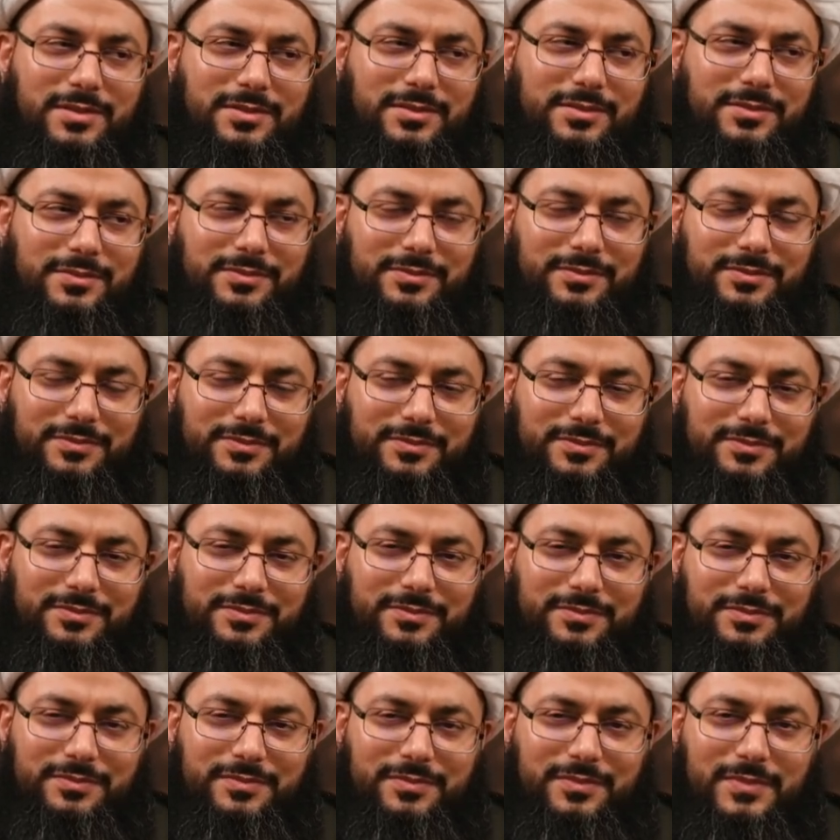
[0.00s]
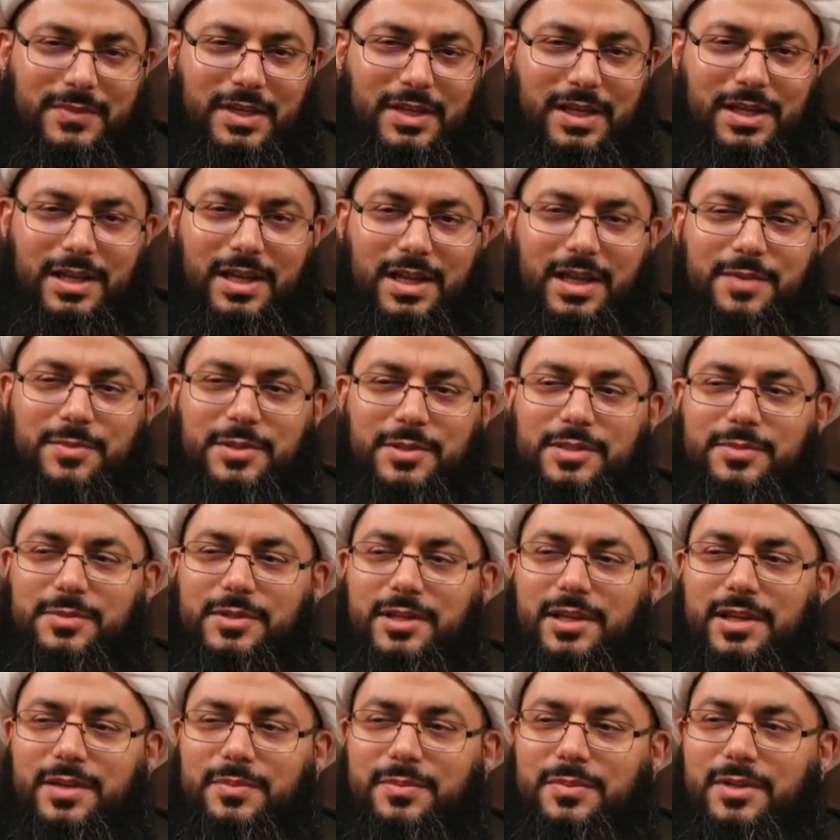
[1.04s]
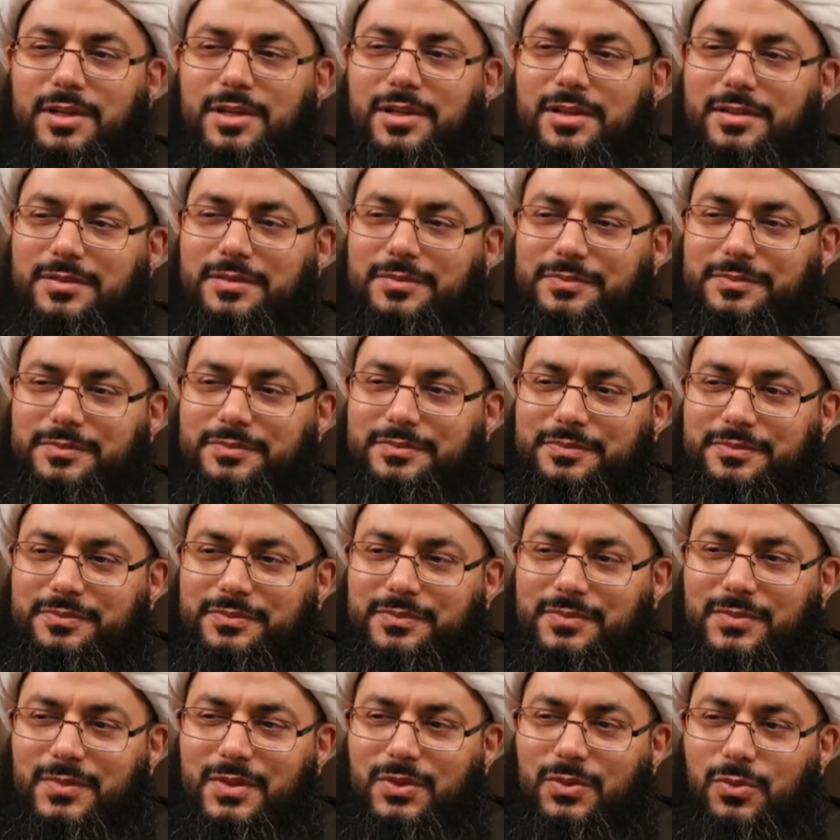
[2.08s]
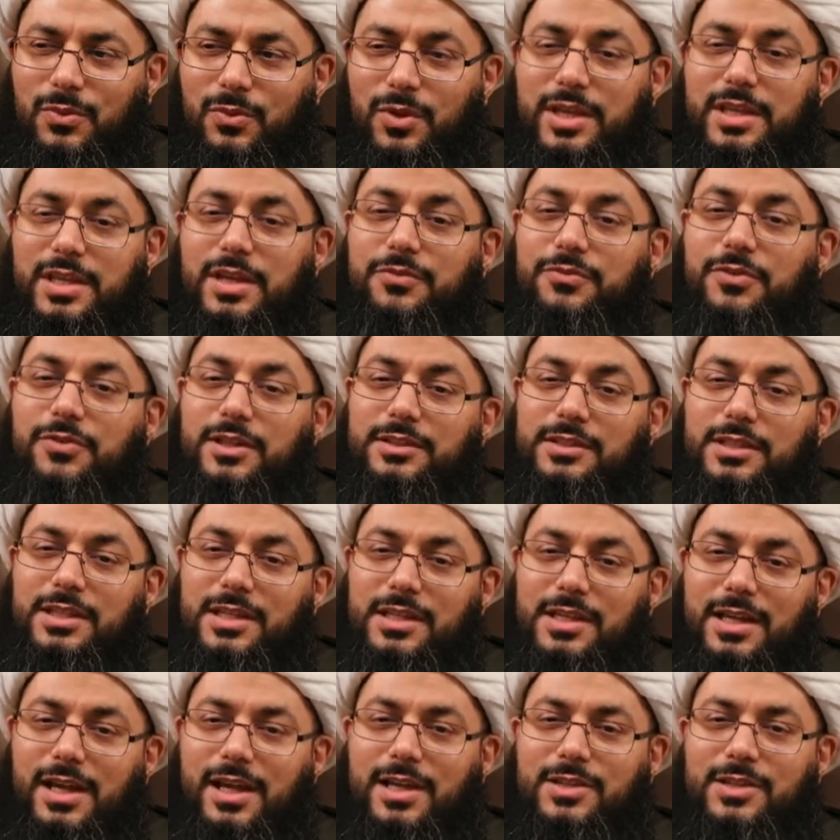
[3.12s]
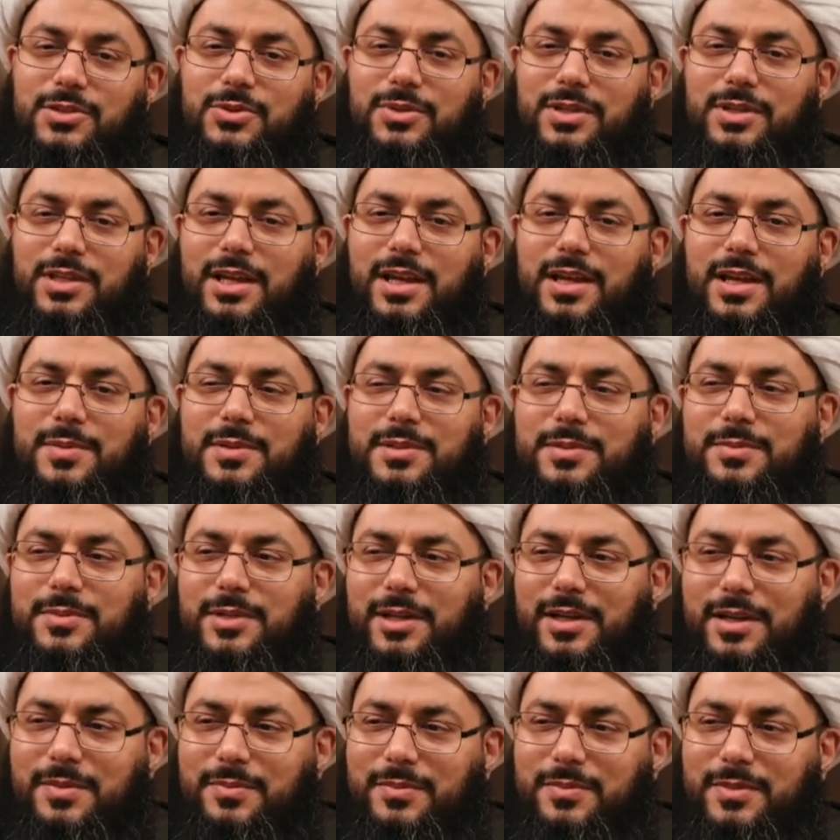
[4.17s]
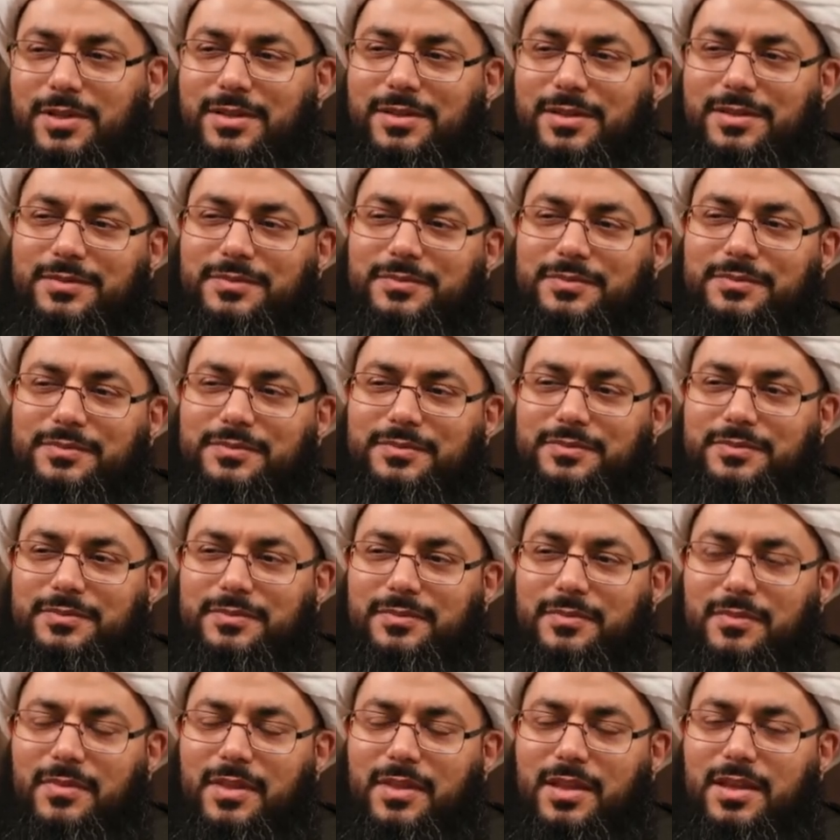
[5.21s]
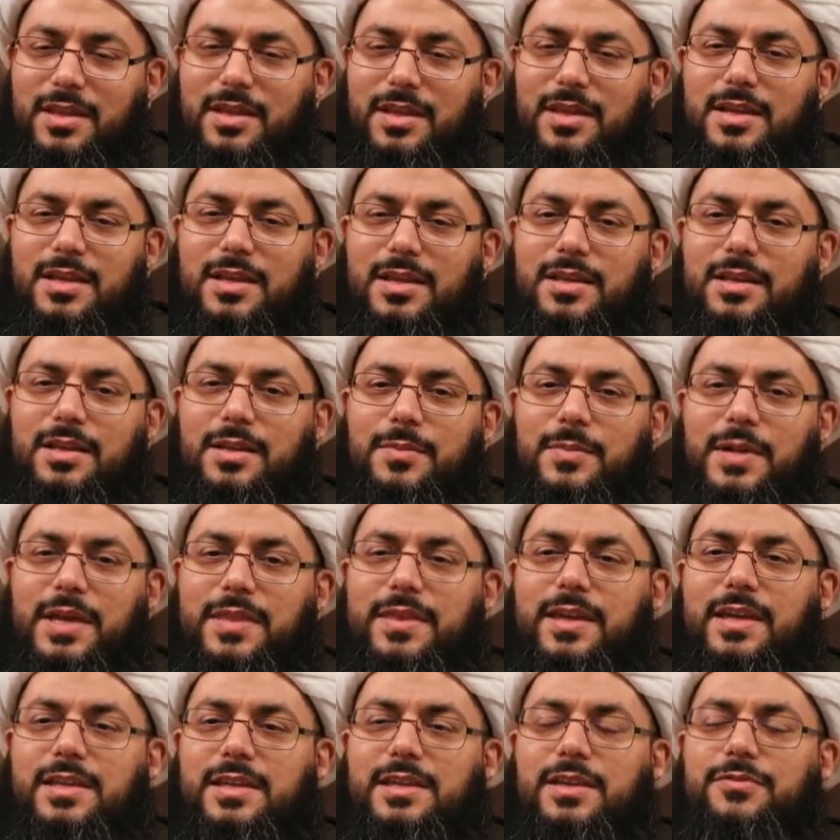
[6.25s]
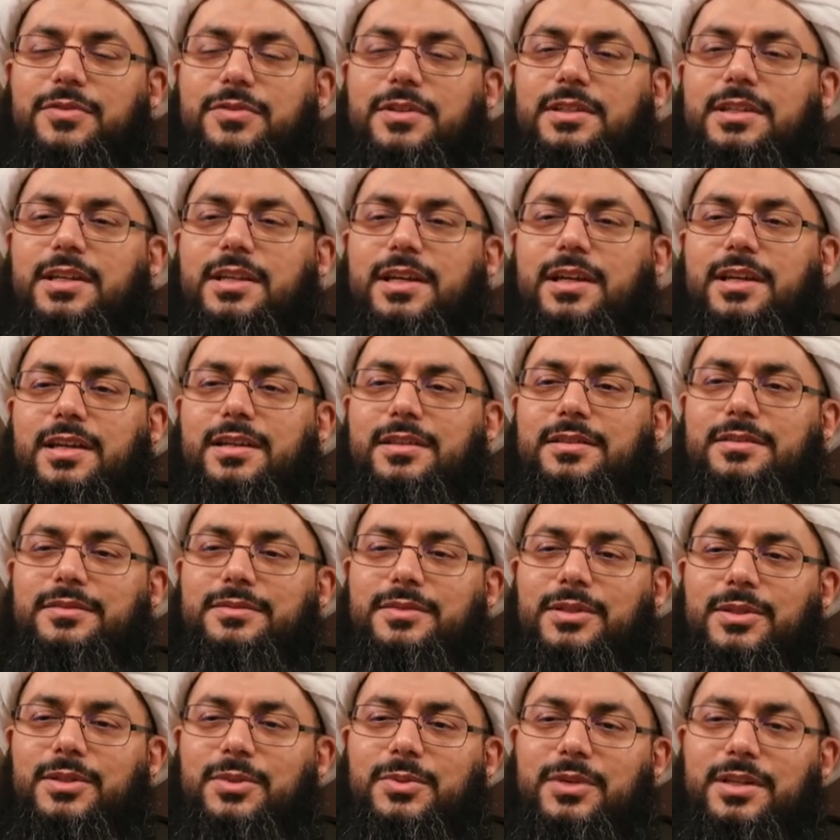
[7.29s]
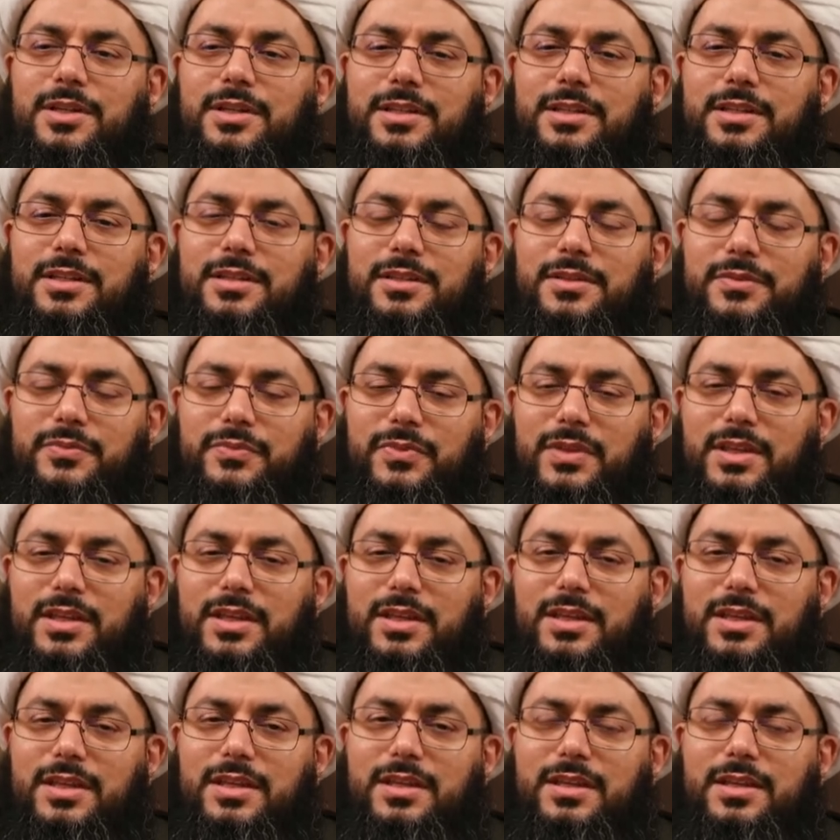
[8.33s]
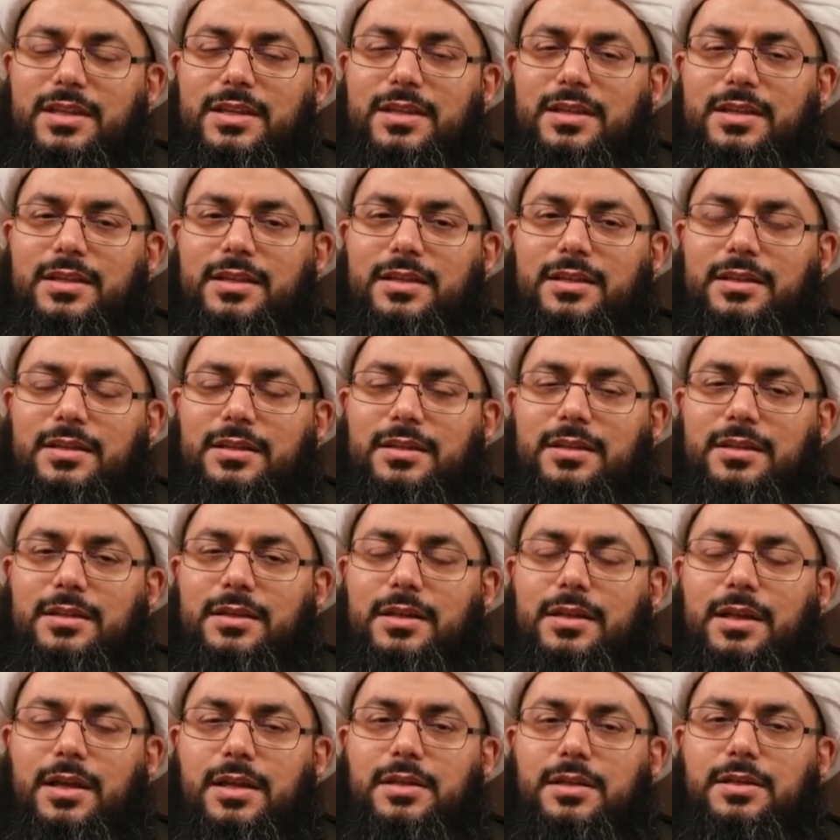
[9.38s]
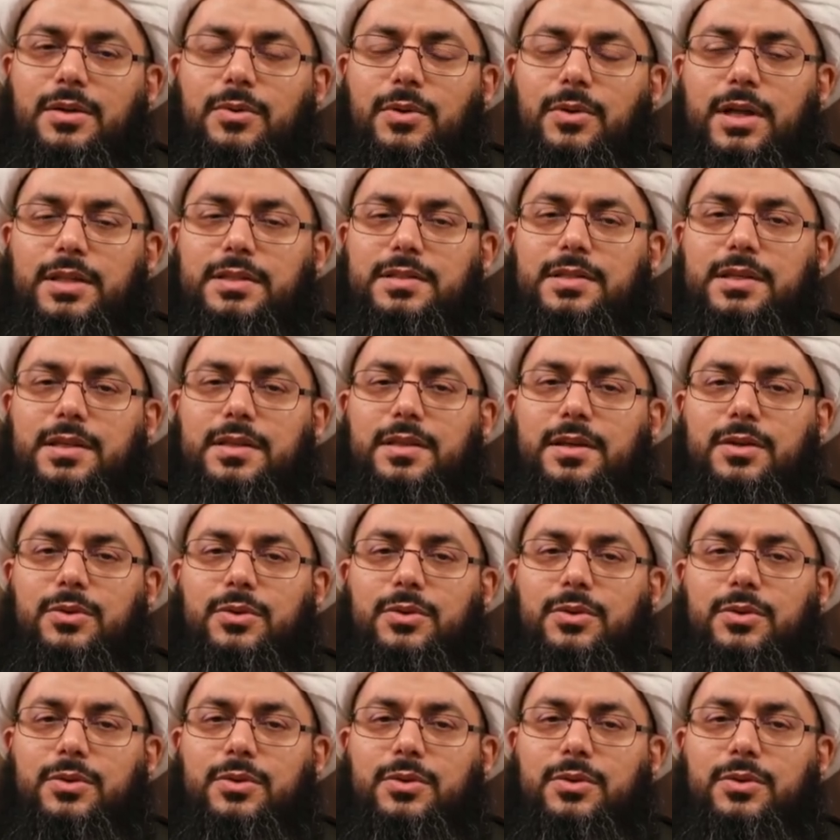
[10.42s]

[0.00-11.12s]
And this has been confirmed that did, Ahmed ibn Hanbal did actually make those statements. And it is a scandal. And the reason I say it's a scandal